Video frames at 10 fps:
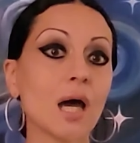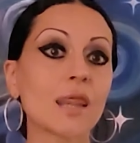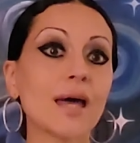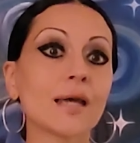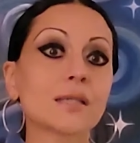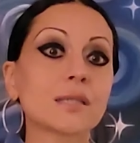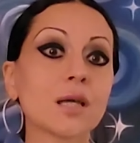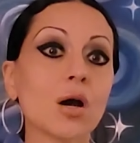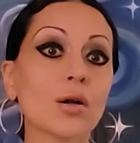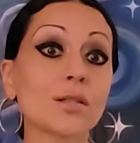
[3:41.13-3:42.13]
that
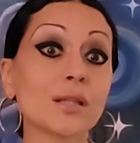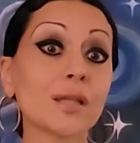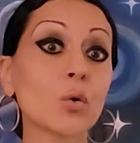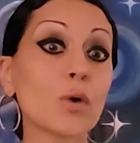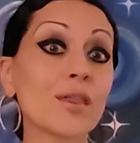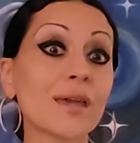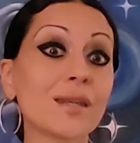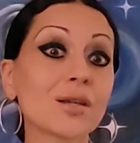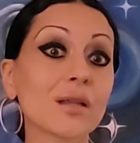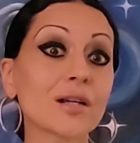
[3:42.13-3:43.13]
are dealing with
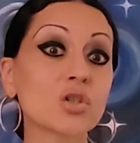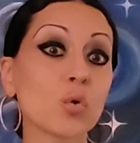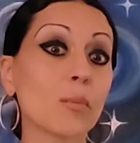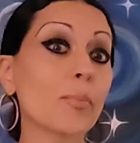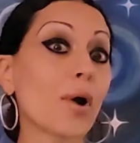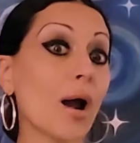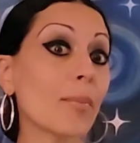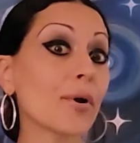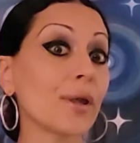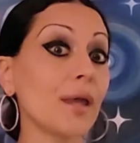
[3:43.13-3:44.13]
intellectual
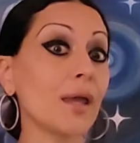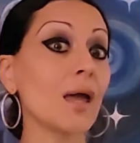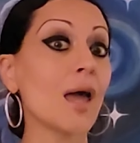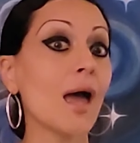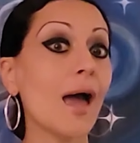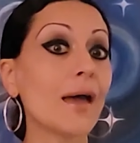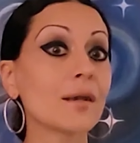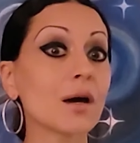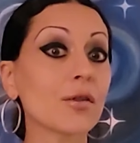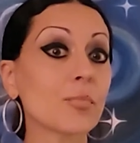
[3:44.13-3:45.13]
property
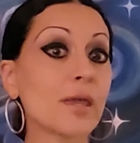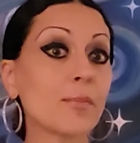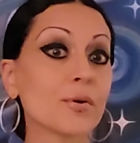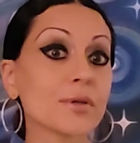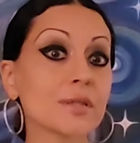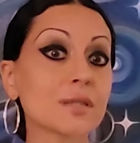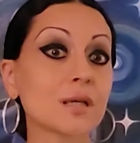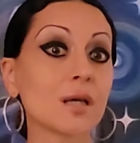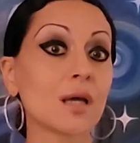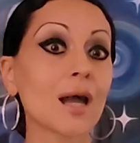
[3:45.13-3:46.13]
and other people's
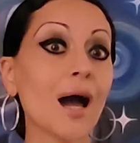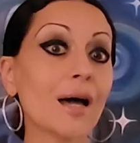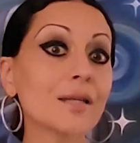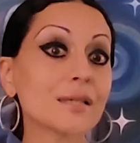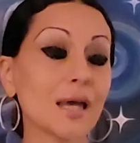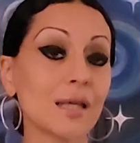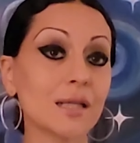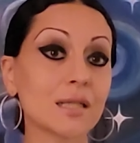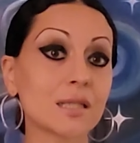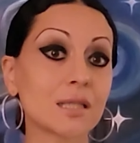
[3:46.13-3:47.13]

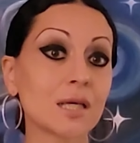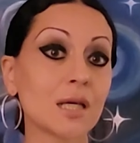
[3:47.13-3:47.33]
content,